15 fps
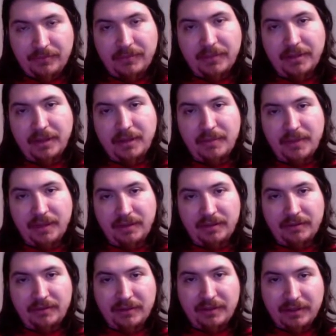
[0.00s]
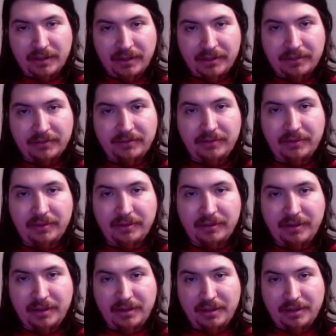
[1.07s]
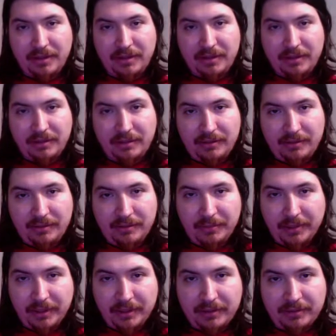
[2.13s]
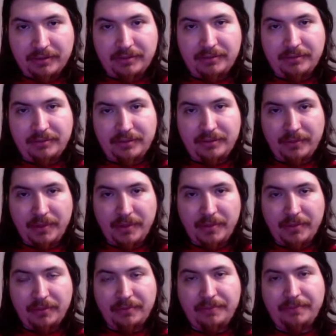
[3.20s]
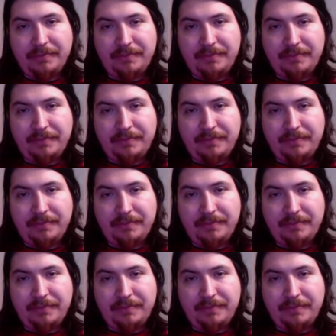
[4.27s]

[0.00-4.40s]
and that being the foundation for the place, the people.